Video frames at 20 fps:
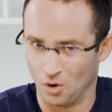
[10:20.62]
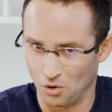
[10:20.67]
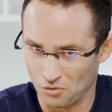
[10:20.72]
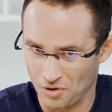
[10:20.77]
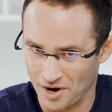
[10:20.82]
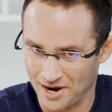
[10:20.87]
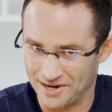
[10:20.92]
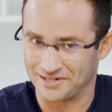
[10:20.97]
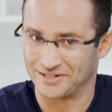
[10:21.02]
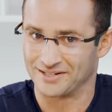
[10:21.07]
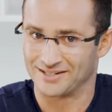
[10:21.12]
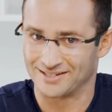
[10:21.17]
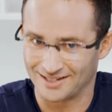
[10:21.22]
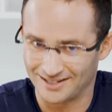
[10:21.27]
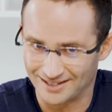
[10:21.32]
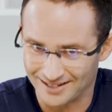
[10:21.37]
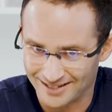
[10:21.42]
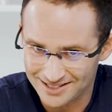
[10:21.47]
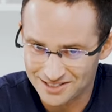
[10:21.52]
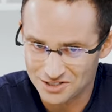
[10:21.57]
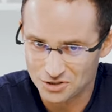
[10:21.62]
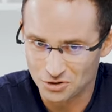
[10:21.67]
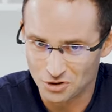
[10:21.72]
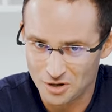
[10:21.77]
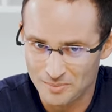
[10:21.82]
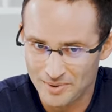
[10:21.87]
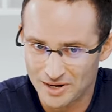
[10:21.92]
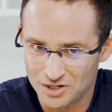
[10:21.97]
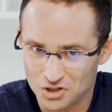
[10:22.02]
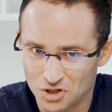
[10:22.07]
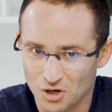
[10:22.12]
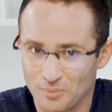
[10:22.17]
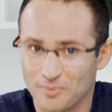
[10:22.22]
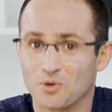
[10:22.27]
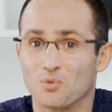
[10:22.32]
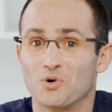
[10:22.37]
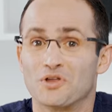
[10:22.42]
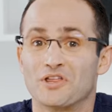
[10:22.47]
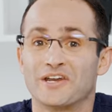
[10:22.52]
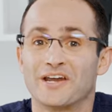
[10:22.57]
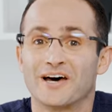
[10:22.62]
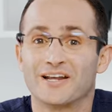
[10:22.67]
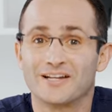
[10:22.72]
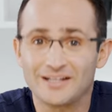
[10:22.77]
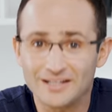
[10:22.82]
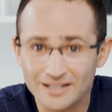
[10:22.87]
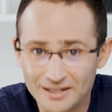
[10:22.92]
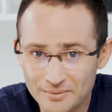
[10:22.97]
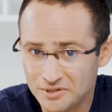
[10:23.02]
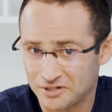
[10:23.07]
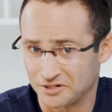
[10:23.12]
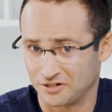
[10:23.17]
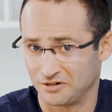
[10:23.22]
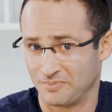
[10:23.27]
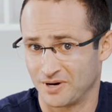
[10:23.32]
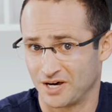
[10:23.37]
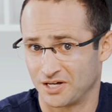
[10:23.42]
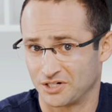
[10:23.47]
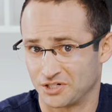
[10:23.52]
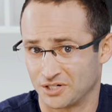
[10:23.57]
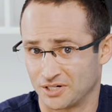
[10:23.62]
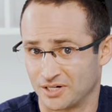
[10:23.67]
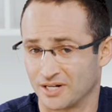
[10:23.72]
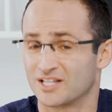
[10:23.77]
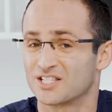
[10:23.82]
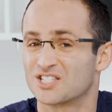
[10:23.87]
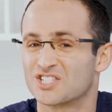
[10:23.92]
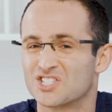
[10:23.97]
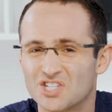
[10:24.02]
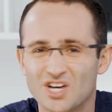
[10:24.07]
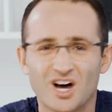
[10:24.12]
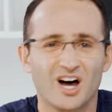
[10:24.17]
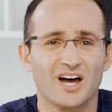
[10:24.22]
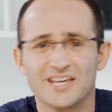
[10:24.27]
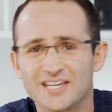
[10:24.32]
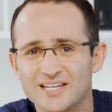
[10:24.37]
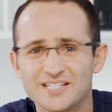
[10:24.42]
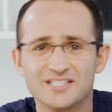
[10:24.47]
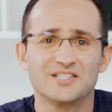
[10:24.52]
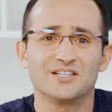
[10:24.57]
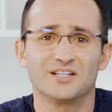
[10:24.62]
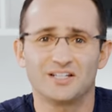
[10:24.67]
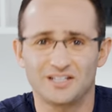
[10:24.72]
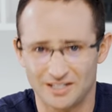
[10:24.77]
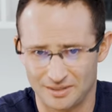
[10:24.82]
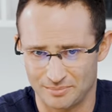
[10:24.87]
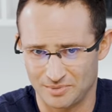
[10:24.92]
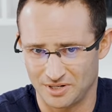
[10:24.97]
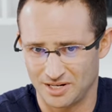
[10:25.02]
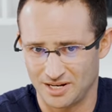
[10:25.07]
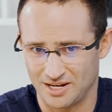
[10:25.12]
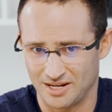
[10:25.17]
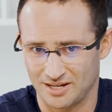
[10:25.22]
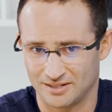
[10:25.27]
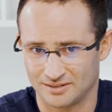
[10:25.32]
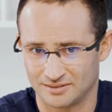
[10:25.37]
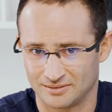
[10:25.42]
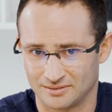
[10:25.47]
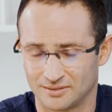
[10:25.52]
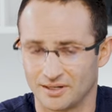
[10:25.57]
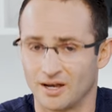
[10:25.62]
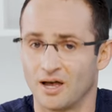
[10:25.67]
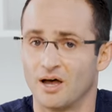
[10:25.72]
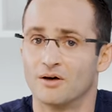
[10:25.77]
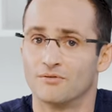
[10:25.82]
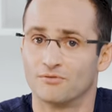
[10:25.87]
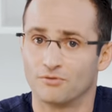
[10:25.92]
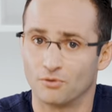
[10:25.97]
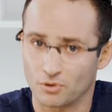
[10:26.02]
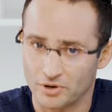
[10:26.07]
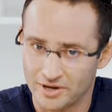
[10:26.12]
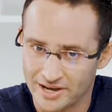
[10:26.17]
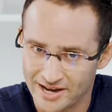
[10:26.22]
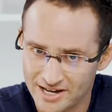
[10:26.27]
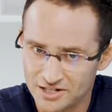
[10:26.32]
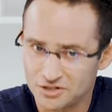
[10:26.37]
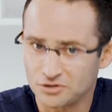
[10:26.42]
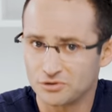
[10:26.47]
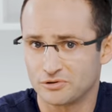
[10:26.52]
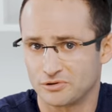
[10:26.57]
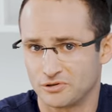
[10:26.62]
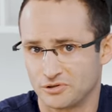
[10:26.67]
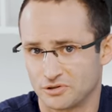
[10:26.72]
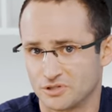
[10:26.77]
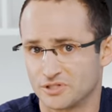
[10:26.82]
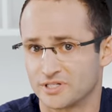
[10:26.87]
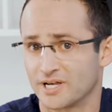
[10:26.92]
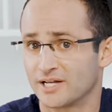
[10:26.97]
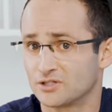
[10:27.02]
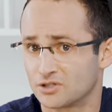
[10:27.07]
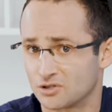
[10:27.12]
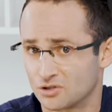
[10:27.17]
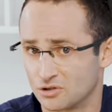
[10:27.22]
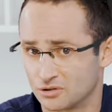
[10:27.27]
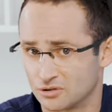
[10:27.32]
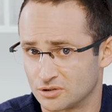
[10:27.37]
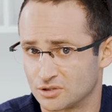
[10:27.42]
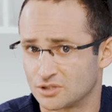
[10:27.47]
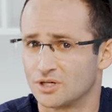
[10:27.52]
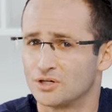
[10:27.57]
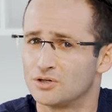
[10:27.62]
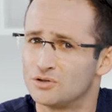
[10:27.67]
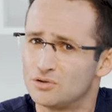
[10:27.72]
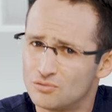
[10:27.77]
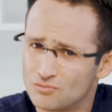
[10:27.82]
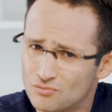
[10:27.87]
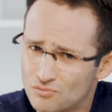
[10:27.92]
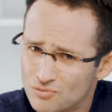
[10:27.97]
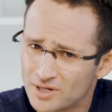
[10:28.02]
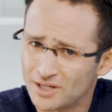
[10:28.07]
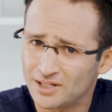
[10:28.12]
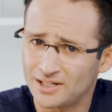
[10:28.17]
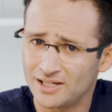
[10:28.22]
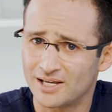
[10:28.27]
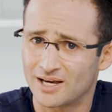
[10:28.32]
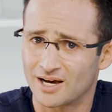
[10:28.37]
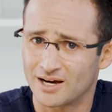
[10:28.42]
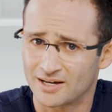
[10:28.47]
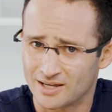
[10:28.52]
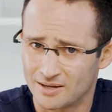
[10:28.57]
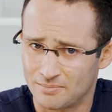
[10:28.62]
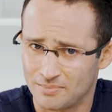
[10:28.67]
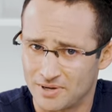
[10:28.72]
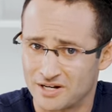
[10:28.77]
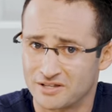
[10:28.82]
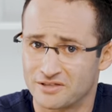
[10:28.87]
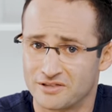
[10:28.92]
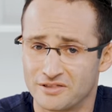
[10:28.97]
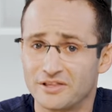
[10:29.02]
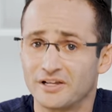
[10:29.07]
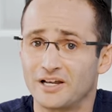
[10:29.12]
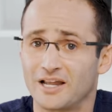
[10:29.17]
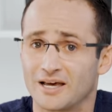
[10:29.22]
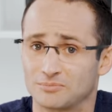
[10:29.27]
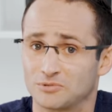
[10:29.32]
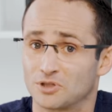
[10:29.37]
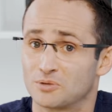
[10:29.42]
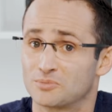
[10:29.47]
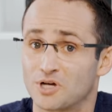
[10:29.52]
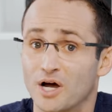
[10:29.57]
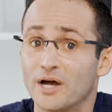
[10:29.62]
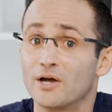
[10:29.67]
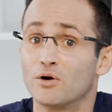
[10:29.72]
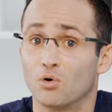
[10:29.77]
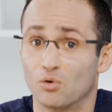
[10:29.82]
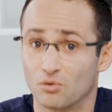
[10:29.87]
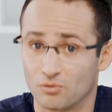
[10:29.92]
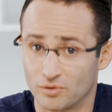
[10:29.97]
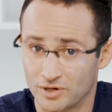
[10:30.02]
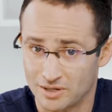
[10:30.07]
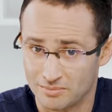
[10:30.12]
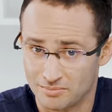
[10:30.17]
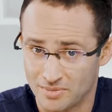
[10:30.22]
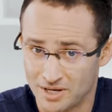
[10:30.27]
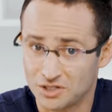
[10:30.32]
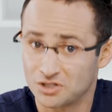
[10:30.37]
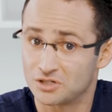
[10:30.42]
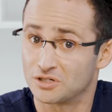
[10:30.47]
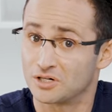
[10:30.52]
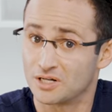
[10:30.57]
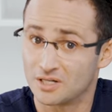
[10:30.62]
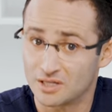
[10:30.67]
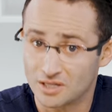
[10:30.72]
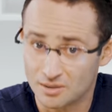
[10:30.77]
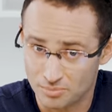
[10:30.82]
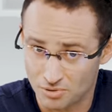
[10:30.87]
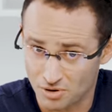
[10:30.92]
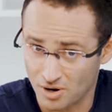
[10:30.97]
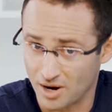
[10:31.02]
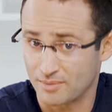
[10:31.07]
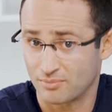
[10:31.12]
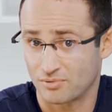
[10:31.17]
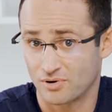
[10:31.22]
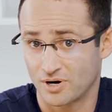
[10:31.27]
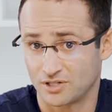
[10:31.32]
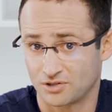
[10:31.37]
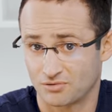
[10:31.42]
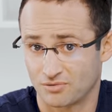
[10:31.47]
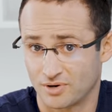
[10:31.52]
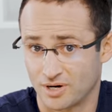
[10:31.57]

Alright, let's talk about shopping with an unlimited budget. Sky is the limit here. For casual users and students, you really can't get better than the laptops I already mentioned in the prior price